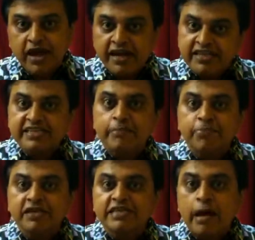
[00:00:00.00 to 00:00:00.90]
An
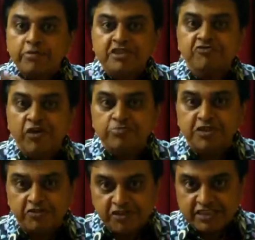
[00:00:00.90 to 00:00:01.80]
example is Amazon Web
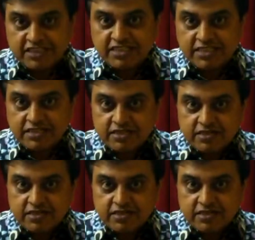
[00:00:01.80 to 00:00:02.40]
Services,